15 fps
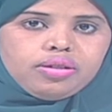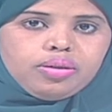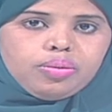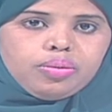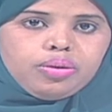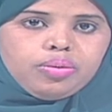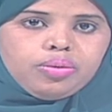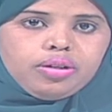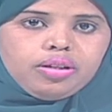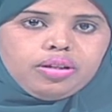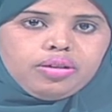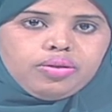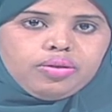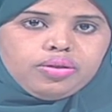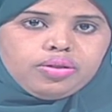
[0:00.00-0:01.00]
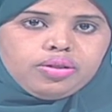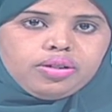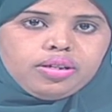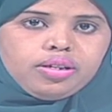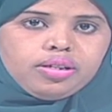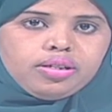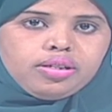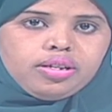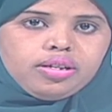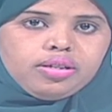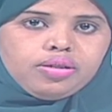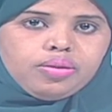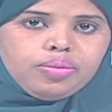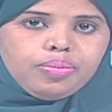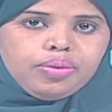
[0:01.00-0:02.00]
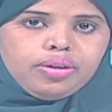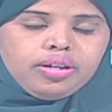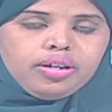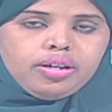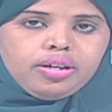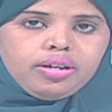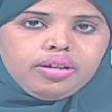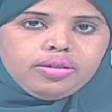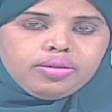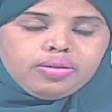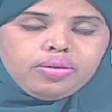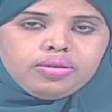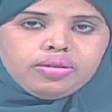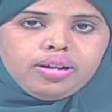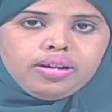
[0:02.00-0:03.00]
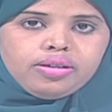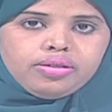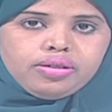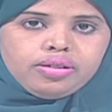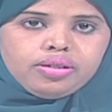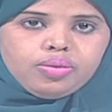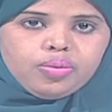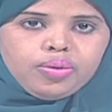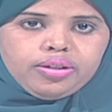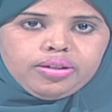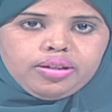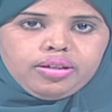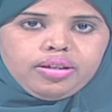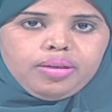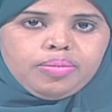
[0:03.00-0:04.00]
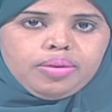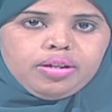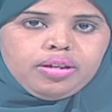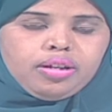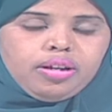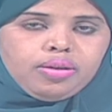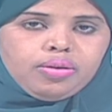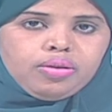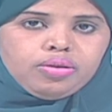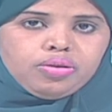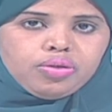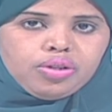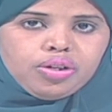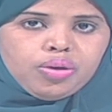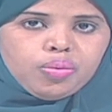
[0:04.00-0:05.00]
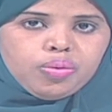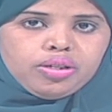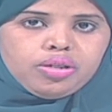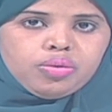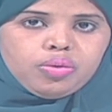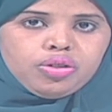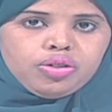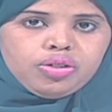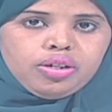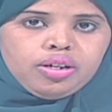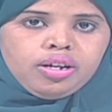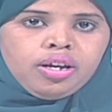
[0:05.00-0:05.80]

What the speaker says: we will not cease to be in solidarity with the Yemen, a country with which